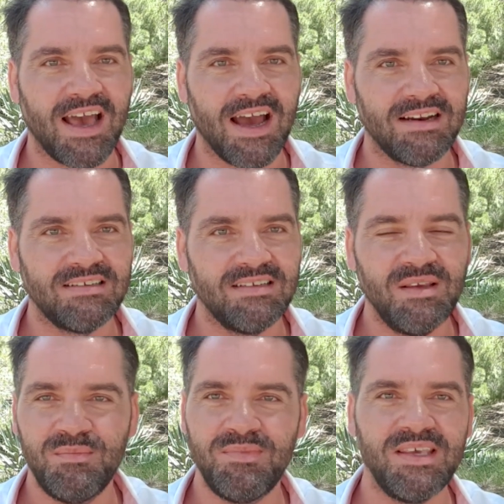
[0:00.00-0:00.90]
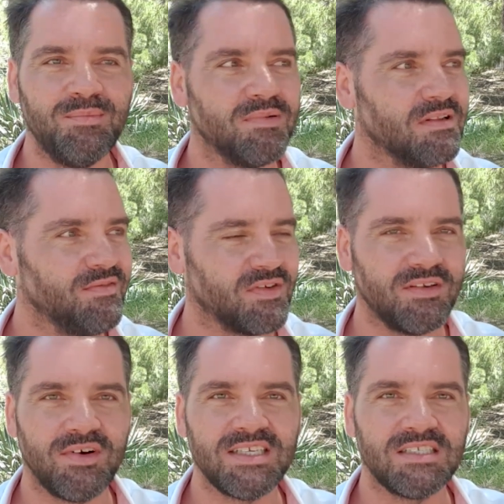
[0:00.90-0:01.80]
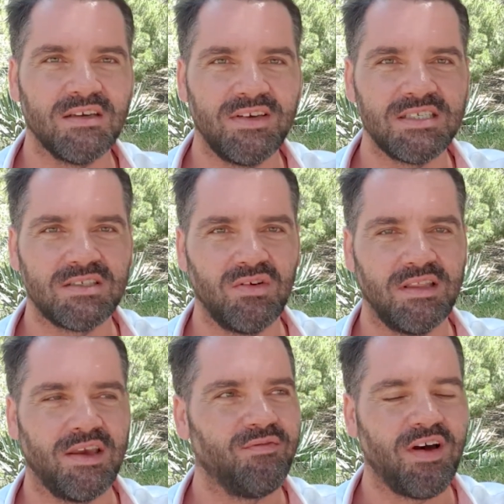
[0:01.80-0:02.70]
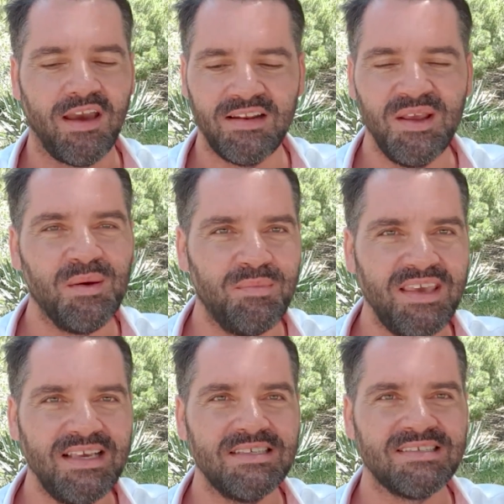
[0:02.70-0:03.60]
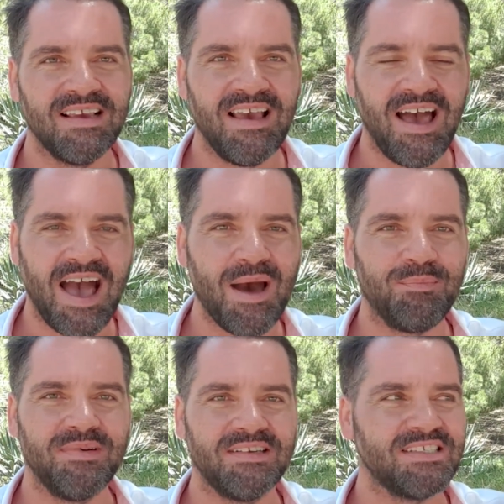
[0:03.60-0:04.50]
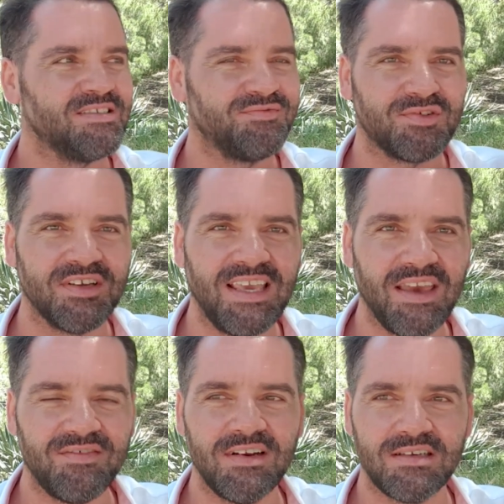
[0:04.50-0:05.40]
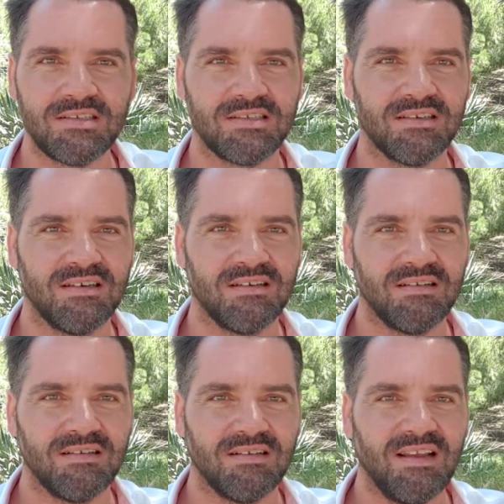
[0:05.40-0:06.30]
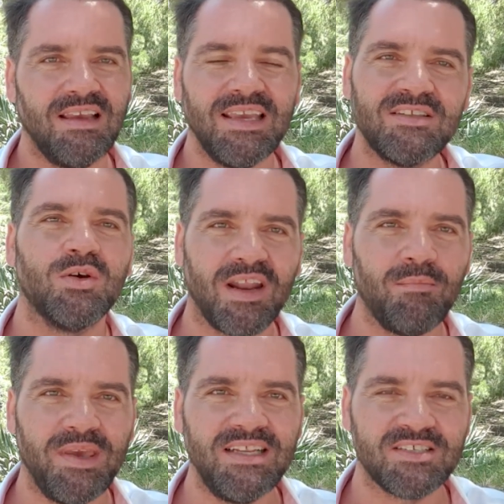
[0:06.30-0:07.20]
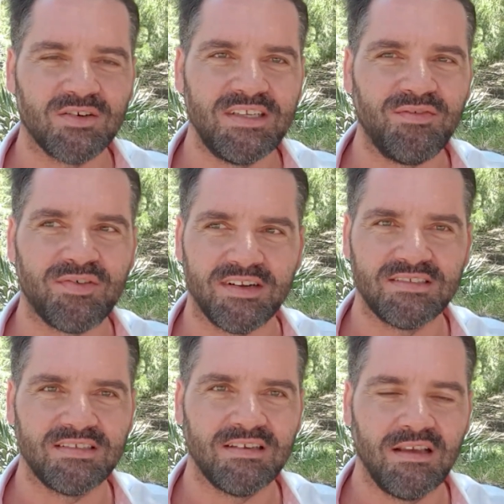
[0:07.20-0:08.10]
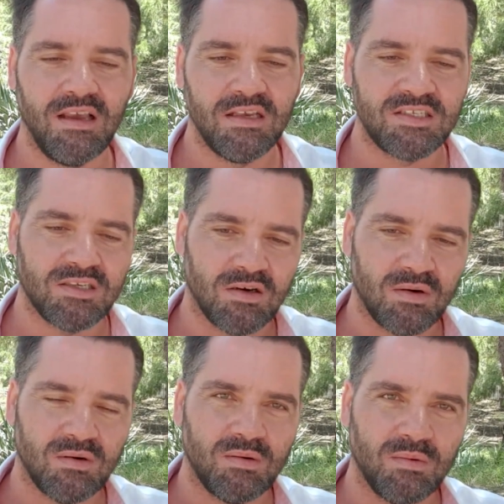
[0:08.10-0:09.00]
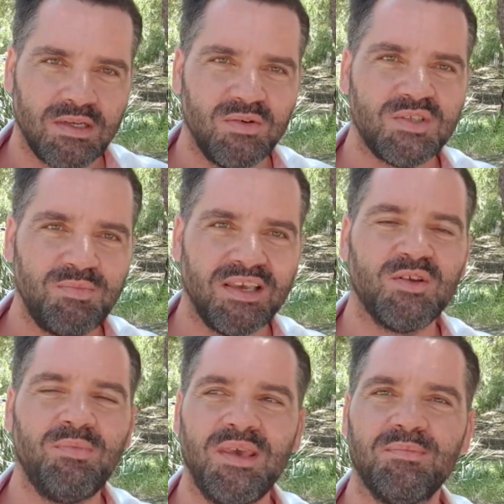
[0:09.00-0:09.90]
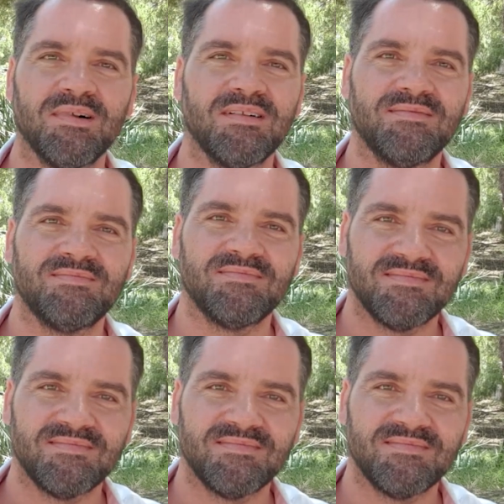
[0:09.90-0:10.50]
of that, people for the rest of history, they find peace, happiness, forgiveness. It could have been so different. So when you speak to people,